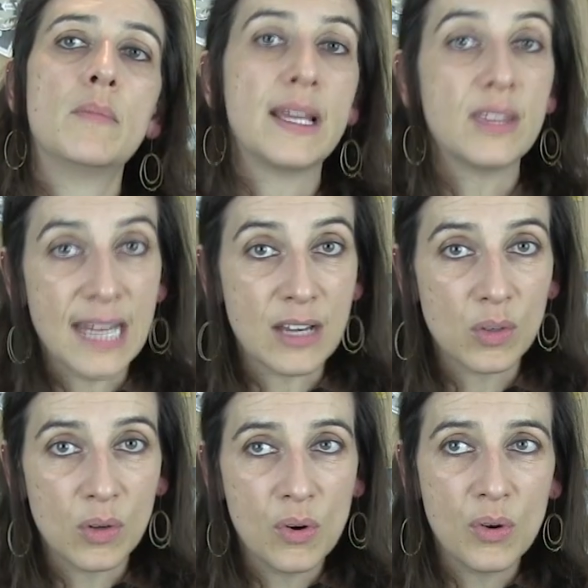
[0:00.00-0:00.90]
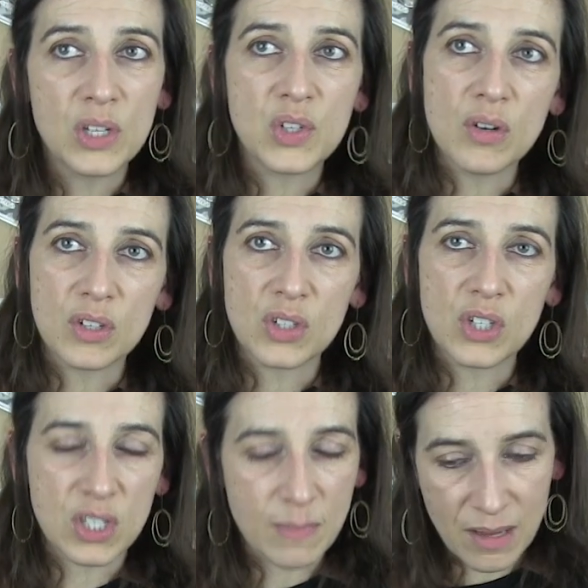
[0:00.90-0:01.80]
Playing the natural horn is not
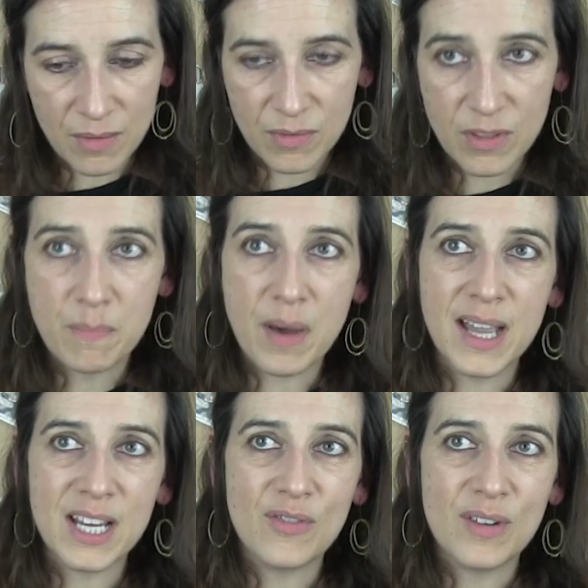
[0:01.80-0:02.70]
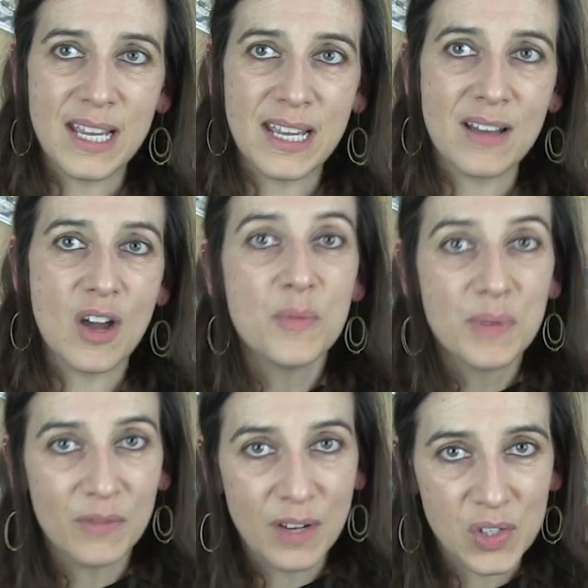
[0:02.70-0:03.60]
just about the binary
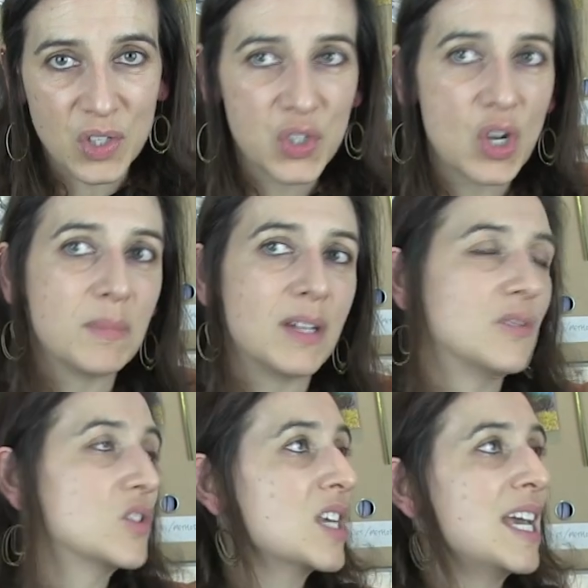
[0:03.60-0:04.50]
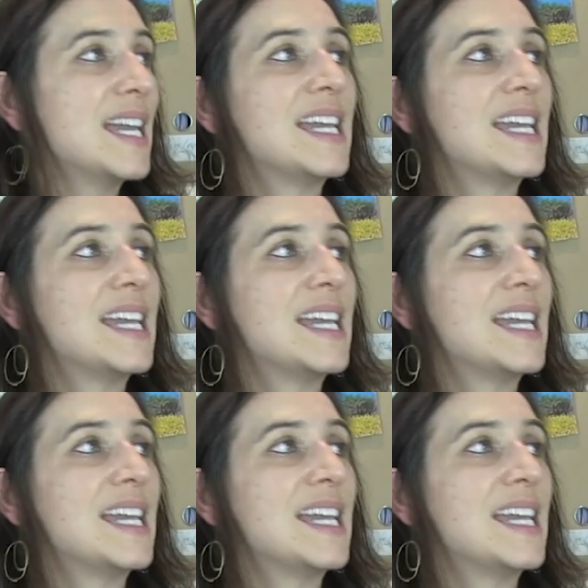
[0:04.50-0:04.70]
open versus stop notes.